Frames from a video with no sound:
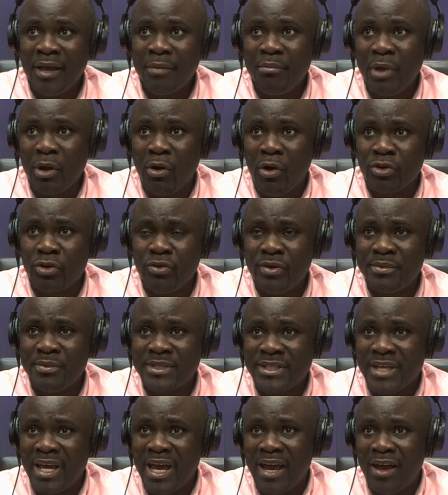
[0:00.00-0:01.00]
Because when you
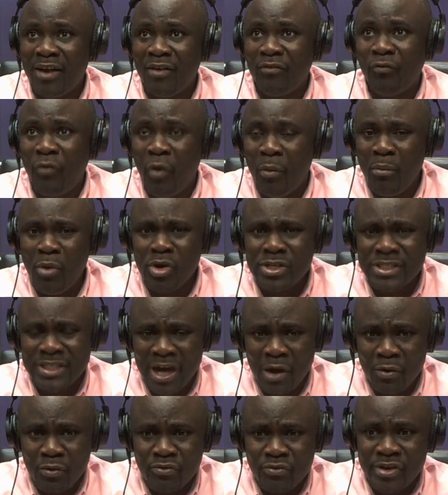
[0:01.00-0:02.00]
say for most
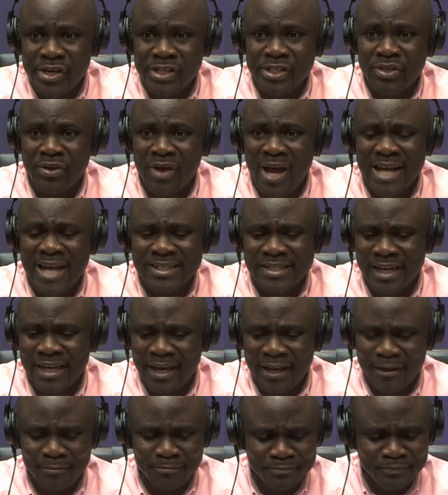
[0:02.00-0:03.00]
countries, no,
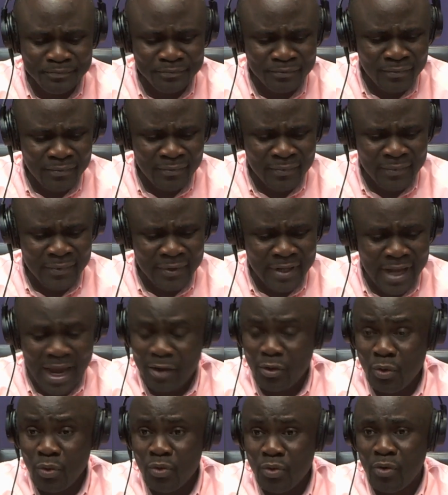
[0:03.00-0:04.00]
I
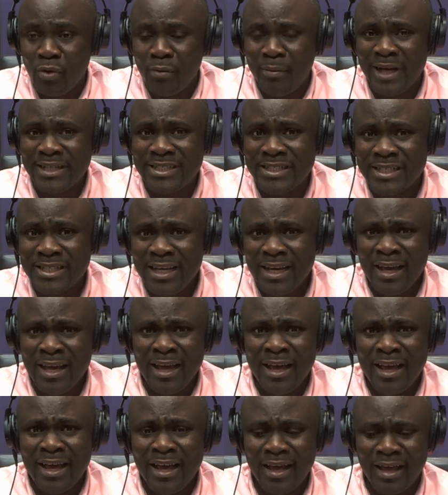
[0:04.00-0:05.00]
don't know, but
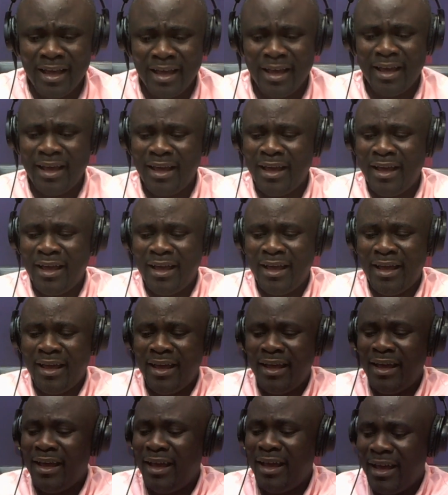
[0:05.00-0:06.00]

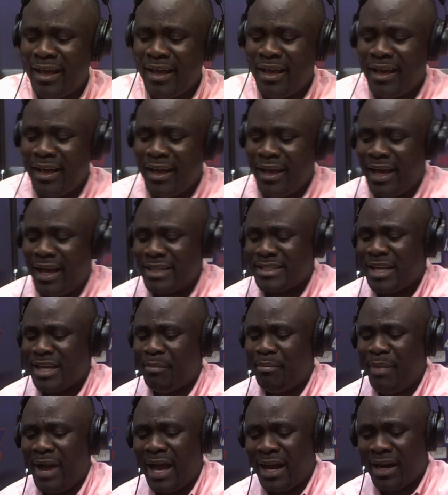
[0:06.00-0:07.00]
I say
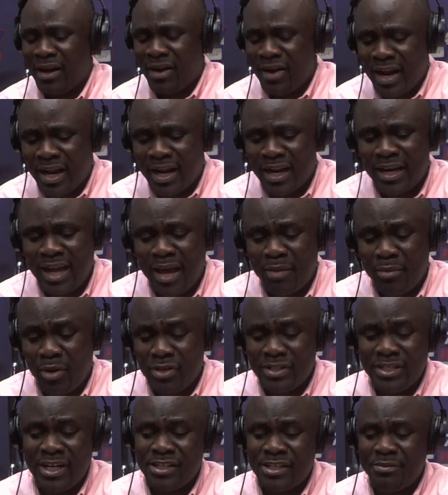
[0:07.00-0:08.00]
about Greek,
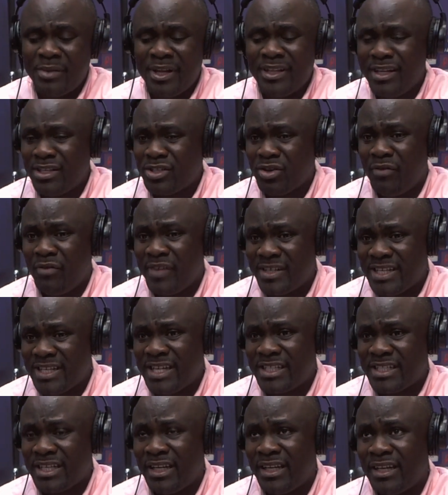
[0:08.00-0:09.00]
because there's been this
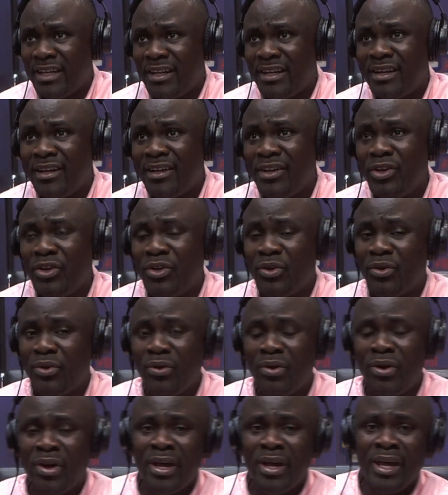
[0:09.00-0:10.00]
conversation,
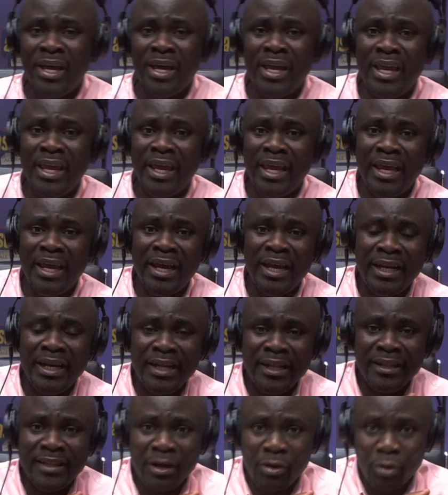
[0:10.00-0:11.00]

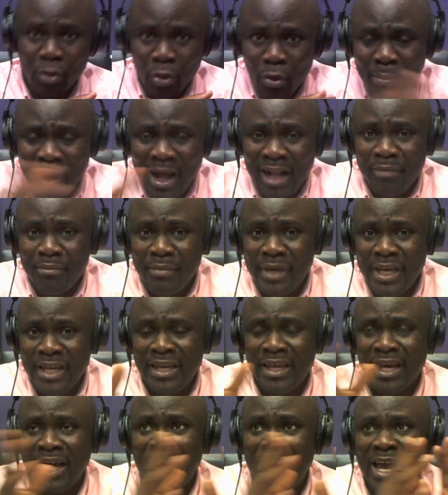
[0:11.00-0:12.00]
in the global
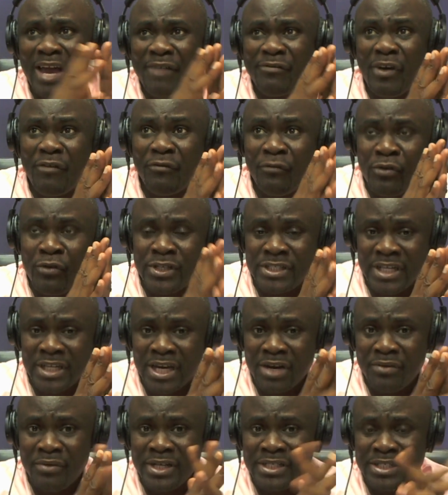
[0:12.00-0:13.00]
media, food
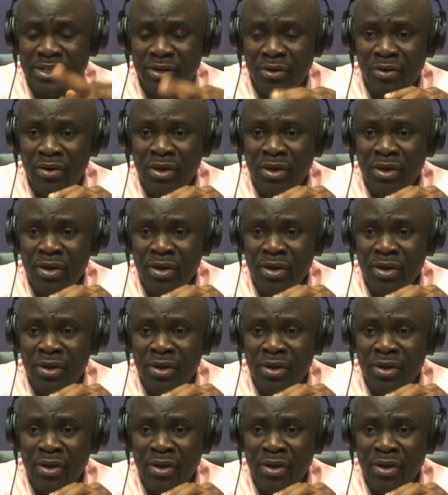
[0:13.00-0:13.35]
security,